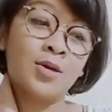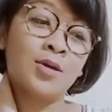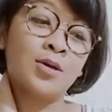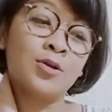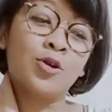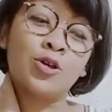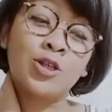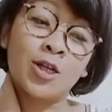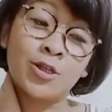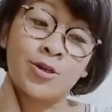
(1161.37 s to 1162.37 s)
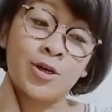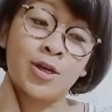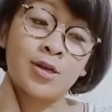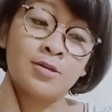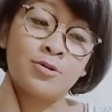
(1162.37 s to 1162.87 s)
your children,
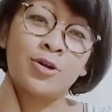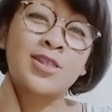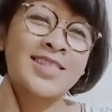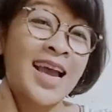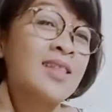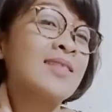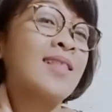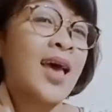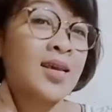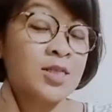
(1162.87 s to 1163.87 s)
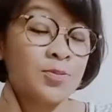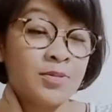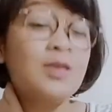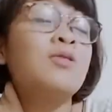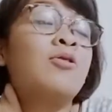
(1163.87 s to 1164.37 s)
your childlike,
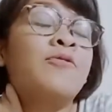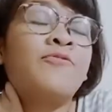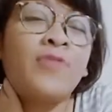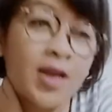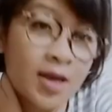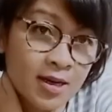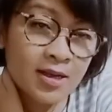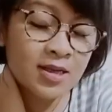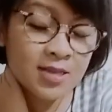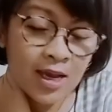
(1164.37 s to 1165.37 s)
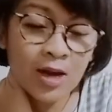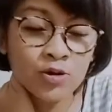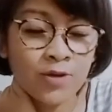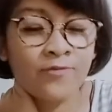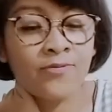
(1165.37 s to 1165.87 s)
your fun. It's a house of
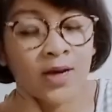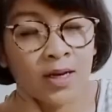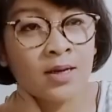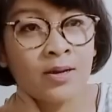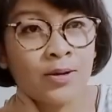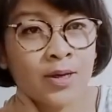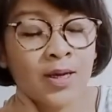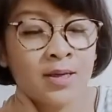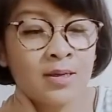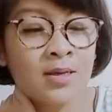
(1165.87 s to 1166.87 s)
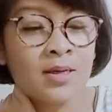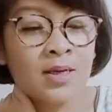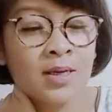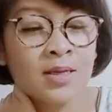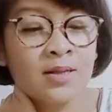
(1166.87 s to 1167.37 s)
fun. Okay,
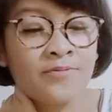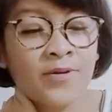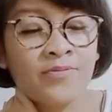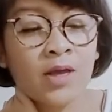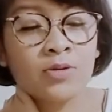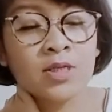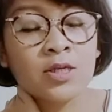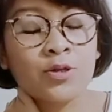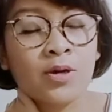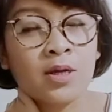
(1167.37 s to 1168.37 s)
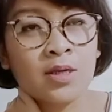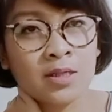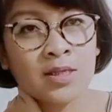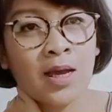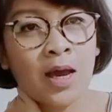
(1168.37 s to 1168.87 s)
the fifth house is it's a
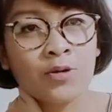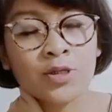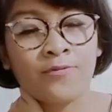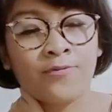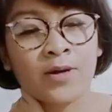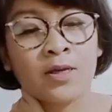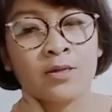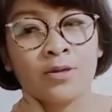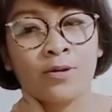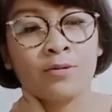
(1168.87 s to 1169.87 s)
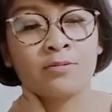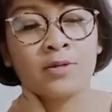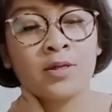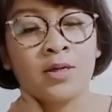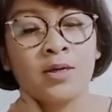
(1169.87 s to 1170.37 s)
house of fun. So,
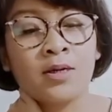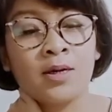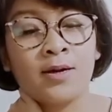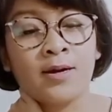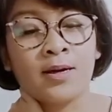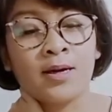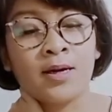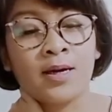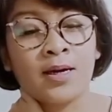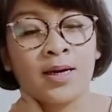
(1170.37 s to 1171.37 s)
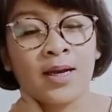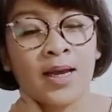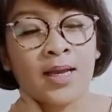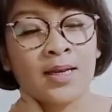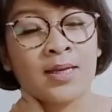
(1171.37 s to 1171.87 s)

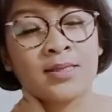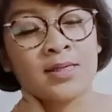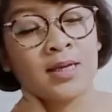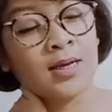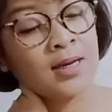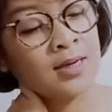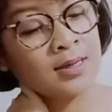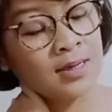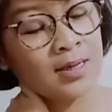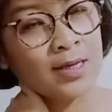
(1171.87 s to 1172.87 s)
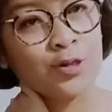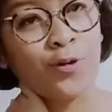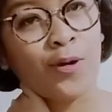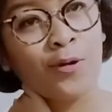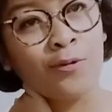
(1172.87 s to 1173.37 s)
and it's your
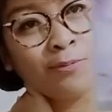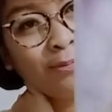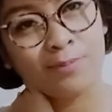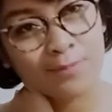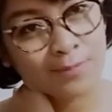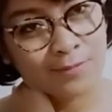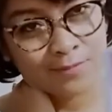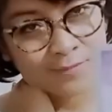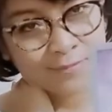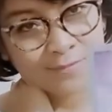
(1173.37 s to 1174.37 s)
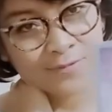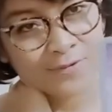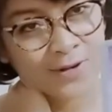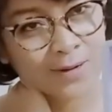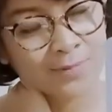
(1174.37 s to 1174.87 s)
hope,
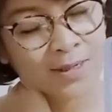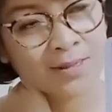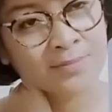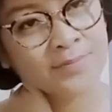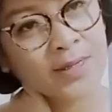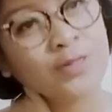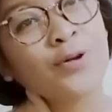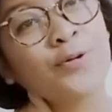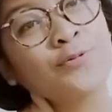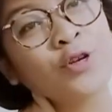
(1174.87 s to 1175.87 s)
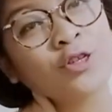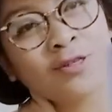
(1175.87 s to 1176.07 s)
fulfillment. It's your wish.